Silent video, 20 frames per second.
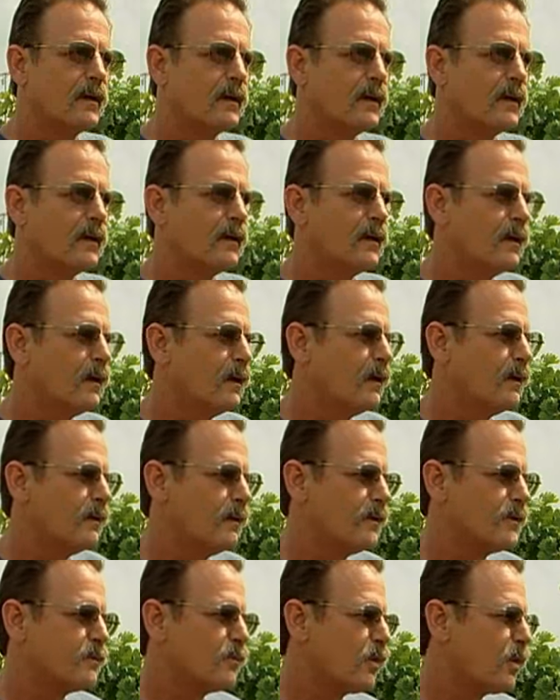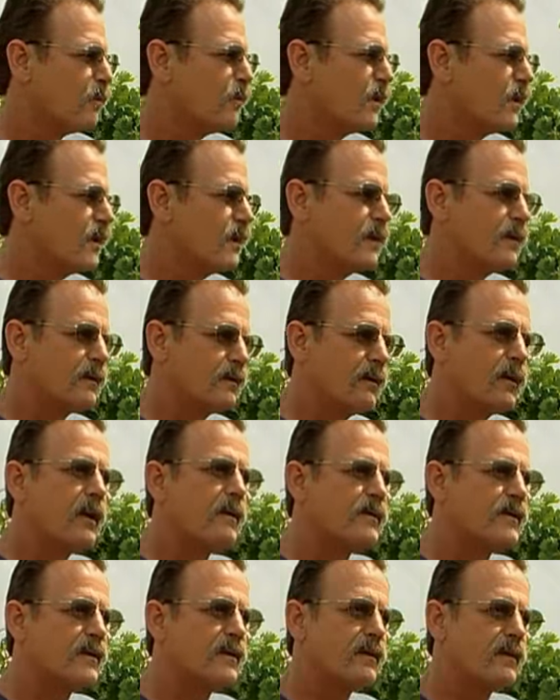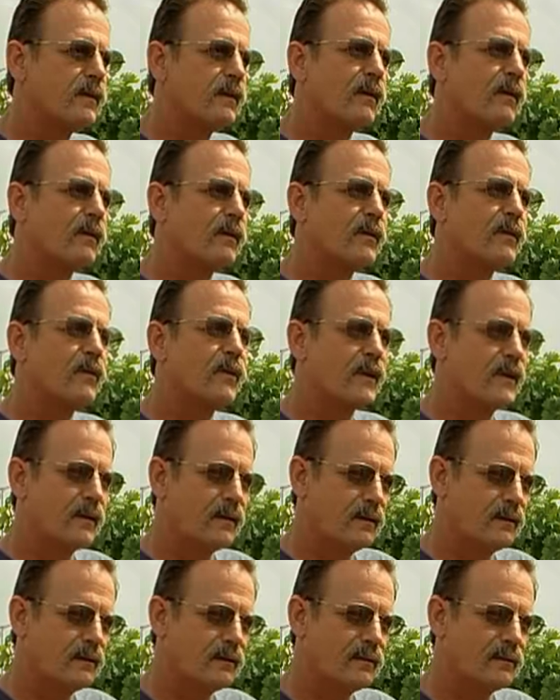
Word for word: And uh, there's more money in grapes than there are in wheat.